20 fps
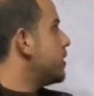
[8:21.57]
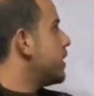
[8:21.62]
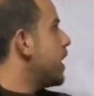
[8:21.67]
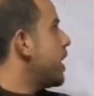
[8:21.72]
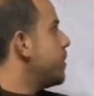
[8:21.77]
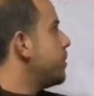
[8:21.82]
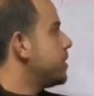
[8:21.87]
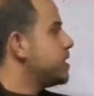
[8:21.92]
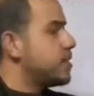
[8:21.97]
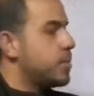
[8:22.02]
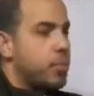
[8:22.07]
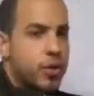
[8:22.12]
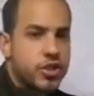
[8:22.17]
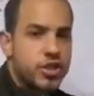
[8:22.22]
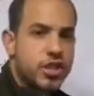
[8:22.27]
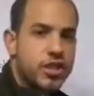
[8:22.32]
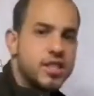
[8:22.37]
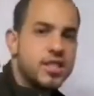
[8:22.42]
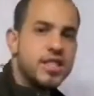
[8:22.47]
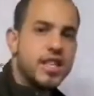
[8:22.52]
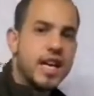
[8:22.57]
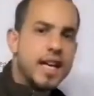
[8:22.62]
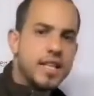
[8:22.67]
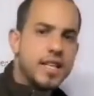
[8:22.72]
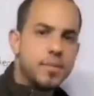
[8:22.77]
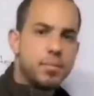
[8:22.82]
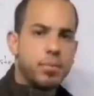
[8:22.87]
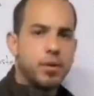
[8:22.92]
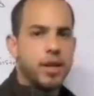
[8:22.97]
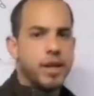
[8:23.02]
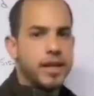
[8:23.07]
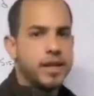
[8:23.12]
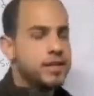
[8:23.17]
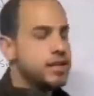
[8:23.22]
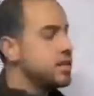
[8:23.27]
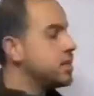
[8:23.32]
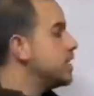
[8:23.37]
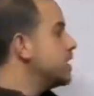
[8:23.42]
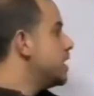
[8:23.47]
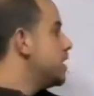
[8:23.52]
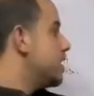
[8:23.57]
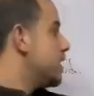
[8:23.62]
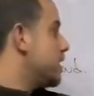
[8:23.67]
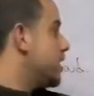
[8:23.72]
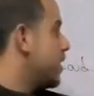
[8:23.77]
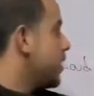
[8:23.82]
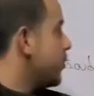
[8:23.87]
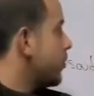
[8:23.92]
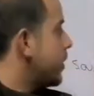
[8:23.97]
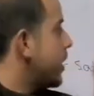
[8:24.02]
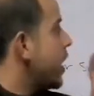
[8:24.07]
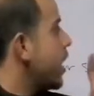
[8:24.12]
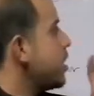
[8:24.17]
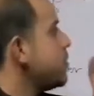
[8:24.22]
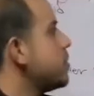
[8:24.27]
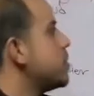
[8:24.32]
time expressions and place that you can